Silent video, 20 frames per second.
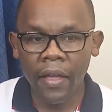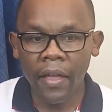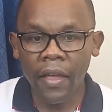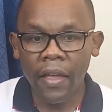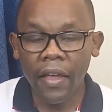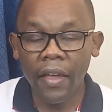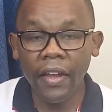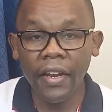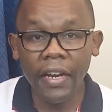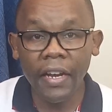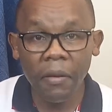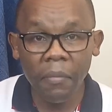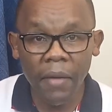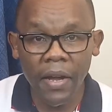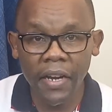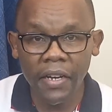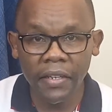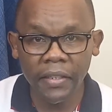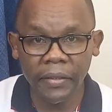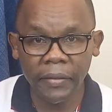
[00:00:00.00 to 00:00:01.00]
in a
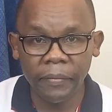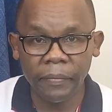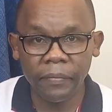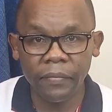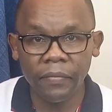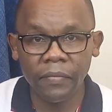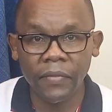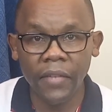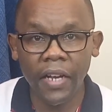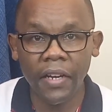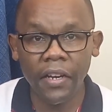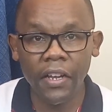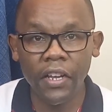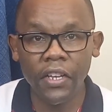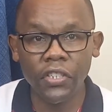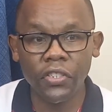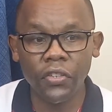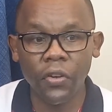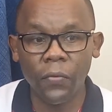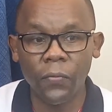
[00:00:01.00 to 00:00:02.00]
manner that is
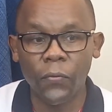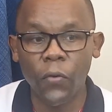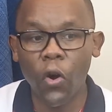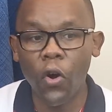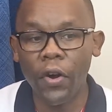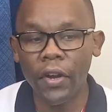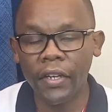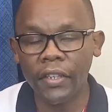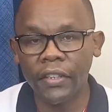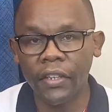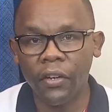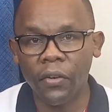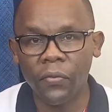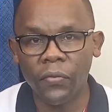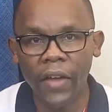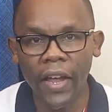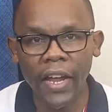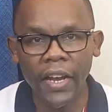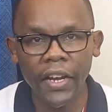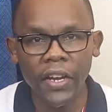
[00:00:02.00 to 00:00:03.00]
void of
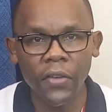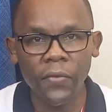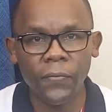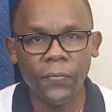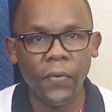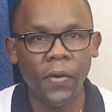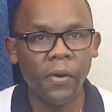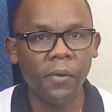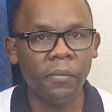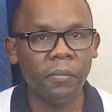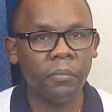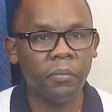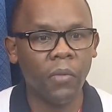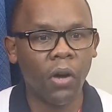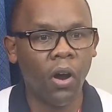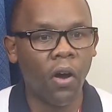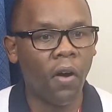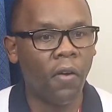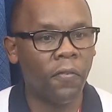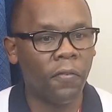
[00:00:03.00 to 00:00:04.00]
any form
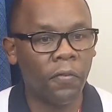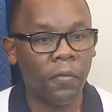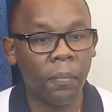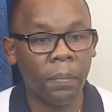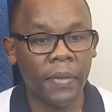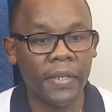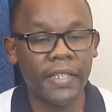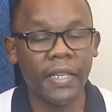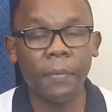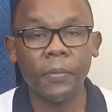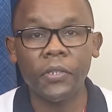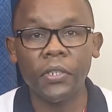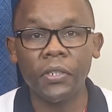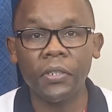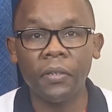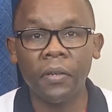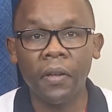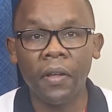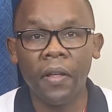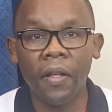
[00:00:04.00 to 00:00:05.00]
of perception
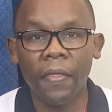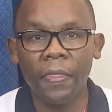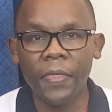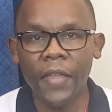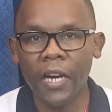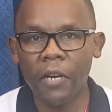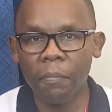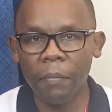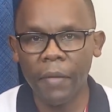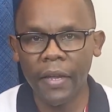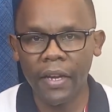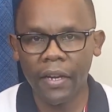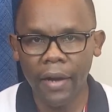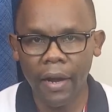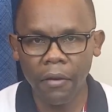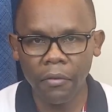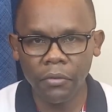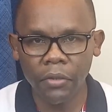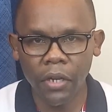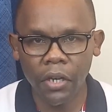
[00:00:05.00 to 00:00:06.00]
that may
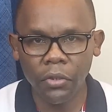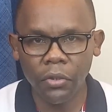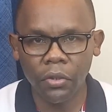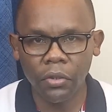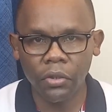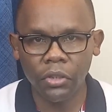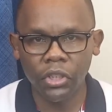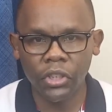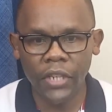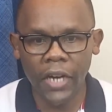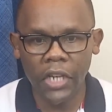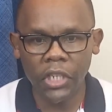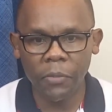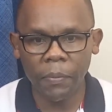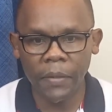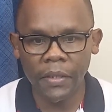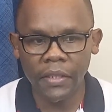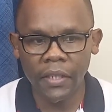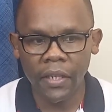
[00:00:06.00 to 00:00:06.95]
cloud your judgment